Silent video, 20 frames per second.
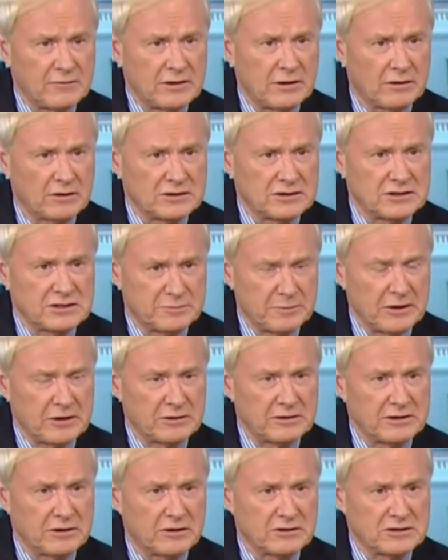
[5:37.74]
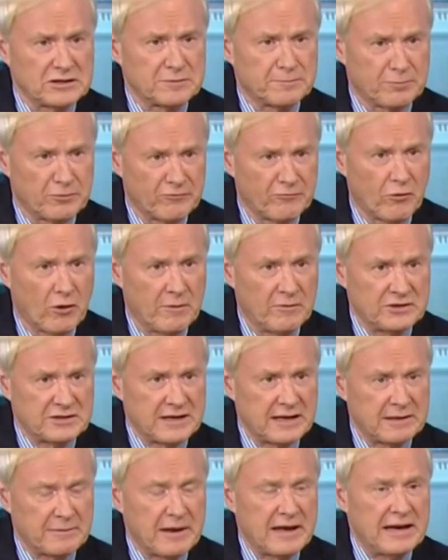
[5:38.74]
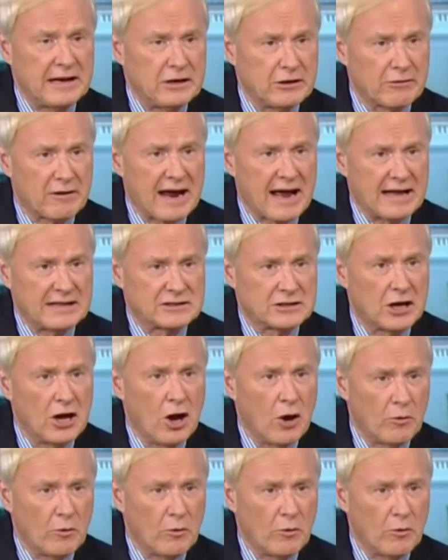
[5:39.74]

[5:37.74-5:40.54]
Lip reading: Tillis, Speaker Tillis' performance in that debate in your ads?